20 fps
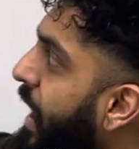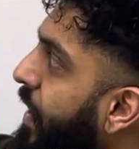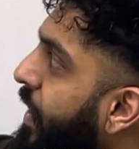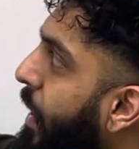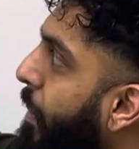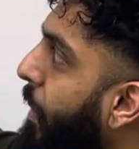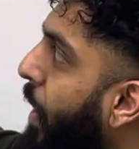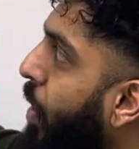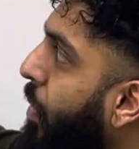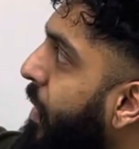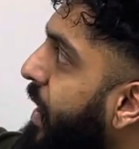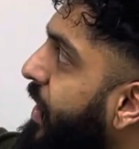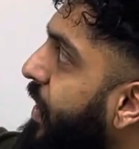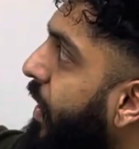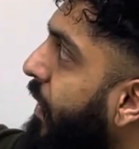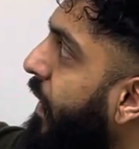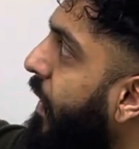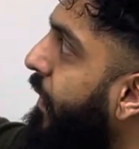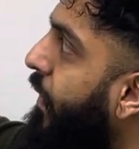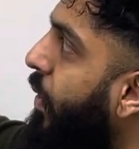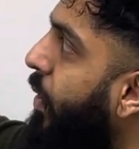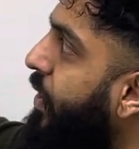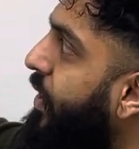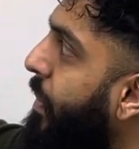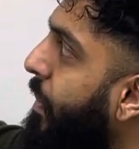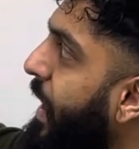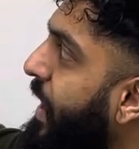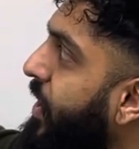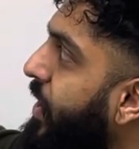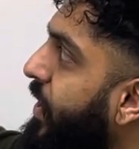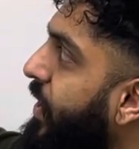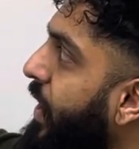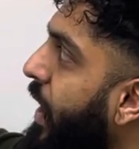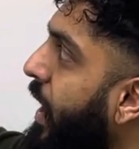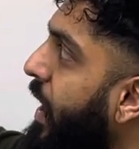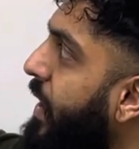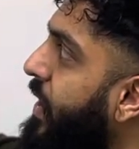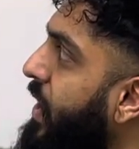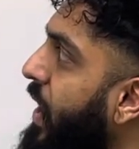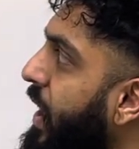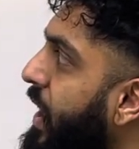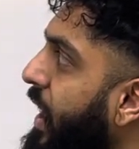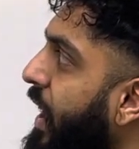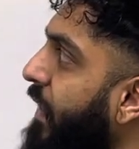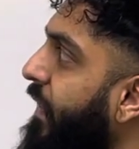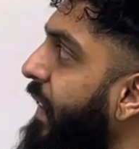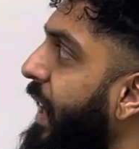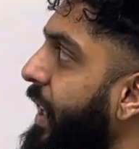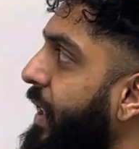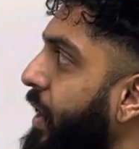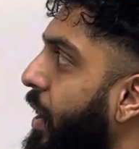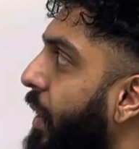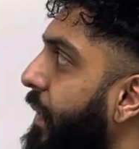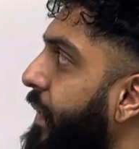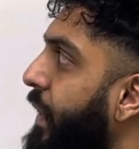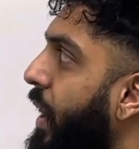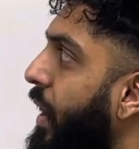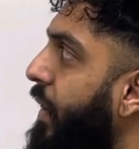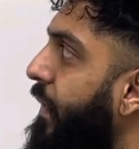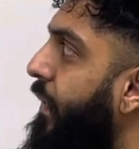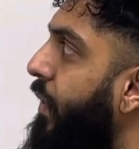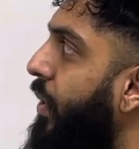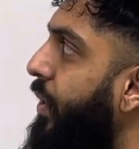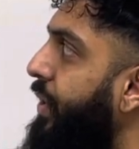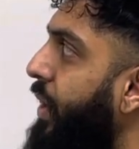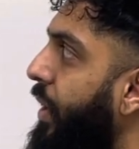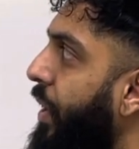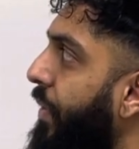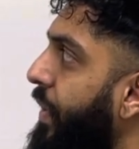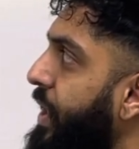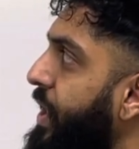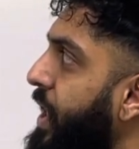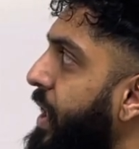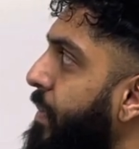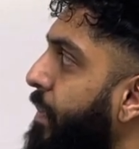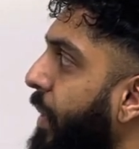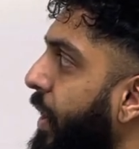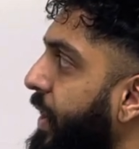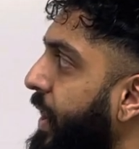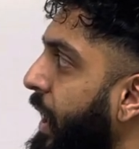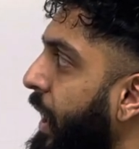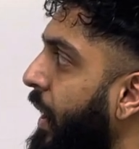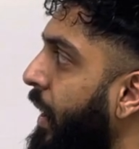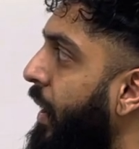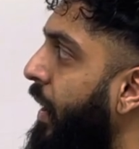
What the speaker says: the moment of a force measures the turning effect of the force on a rigid body.